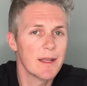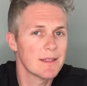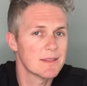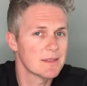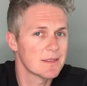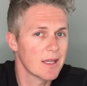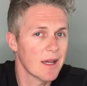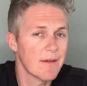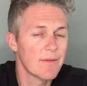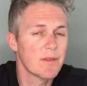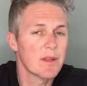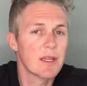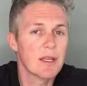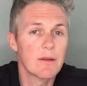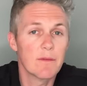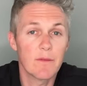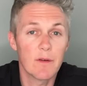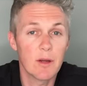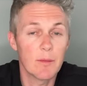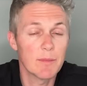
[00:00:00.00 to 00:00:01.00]
it's tough to
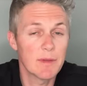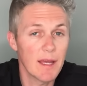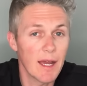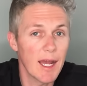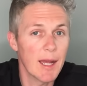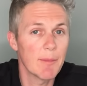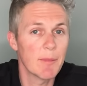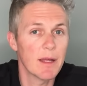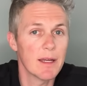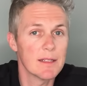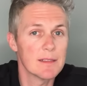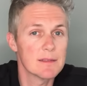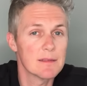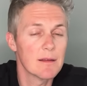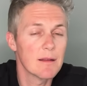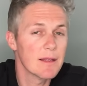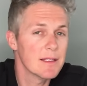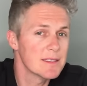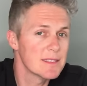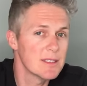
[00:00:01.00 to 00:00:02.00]
confirm time
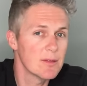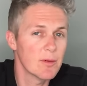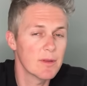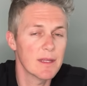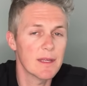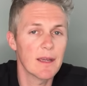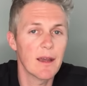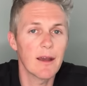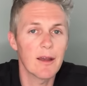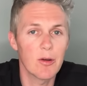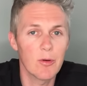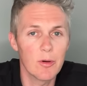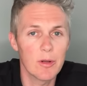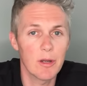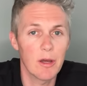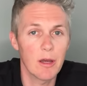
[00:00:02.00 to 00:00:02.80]
timelines. Let's see what they got going